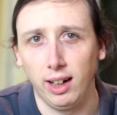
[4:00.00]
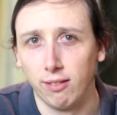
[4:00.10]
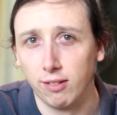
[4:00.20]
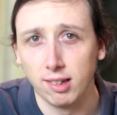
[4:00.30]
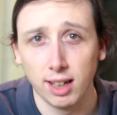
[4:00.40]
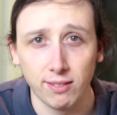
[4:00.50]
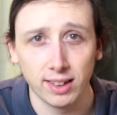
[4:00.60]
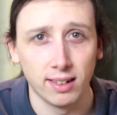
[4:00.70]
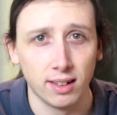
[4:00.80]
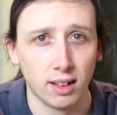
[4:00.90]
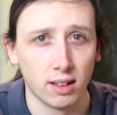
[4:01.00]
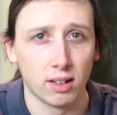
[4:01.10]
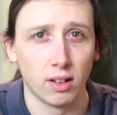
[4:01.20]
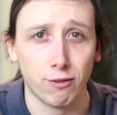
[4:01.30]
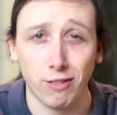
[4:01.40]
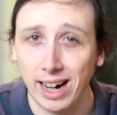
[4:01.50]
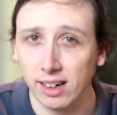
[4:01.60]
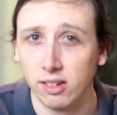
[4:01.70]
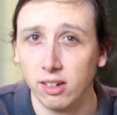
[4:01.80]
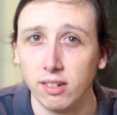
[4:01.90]
health, the 7
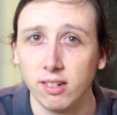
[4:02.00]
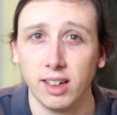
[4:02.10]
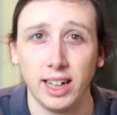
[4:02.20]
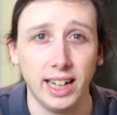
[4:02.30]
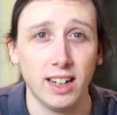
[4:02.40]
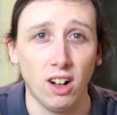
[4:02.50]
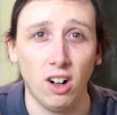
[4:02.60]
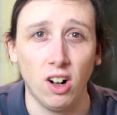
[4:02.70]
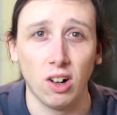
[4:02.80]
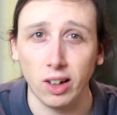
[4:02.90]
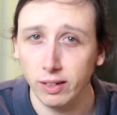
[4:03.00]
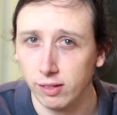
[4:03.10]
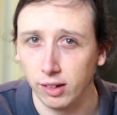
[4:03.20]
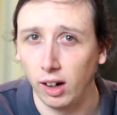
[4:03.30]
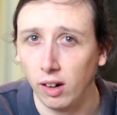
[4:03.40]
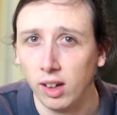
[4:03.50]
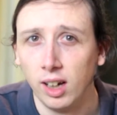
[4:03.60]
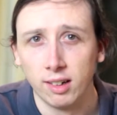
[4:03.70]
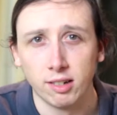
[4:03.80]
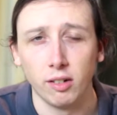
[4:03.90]
factors in our lifestyle.
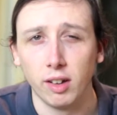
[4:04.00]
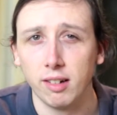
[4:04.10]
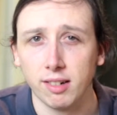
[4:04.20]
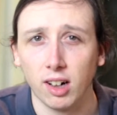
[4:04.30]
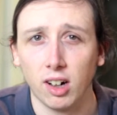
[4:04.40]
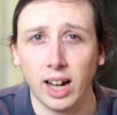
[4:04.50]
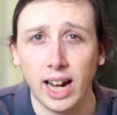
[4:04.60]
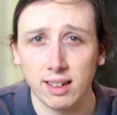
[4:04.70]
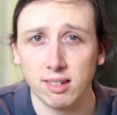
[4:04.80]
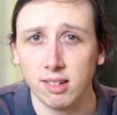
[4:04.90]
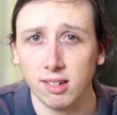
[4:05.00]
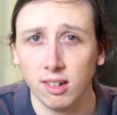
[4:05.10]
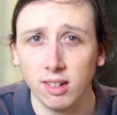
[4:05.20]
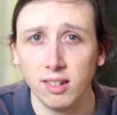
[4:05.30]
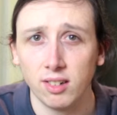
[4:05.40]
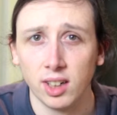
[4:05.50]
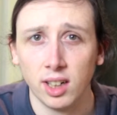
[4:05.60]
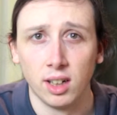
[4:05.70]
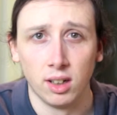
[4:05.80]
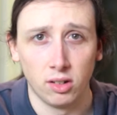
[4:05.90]
So those are exercise,
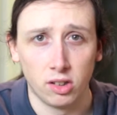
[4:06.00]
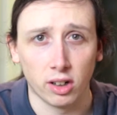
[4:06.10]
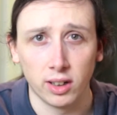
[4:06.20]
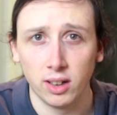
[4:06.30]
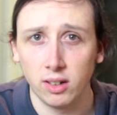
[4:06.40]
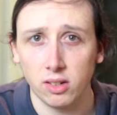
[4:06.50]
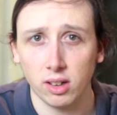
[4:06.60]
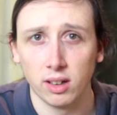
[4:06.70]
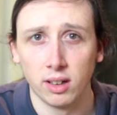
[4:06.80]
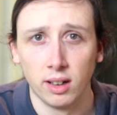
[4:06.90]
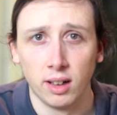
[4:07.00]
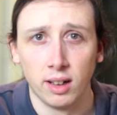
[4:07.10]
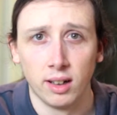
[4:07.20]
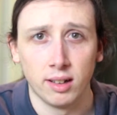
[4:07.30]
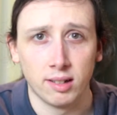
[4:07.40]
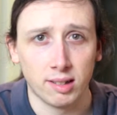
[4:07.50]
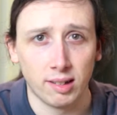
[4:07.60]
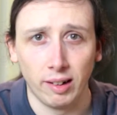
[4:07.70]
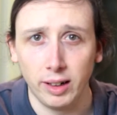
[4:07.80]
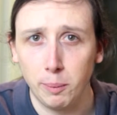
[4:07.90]
diet,
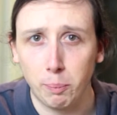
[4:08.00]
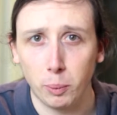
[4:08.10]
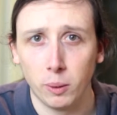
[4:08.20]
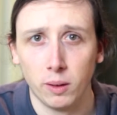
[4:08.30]
sleep,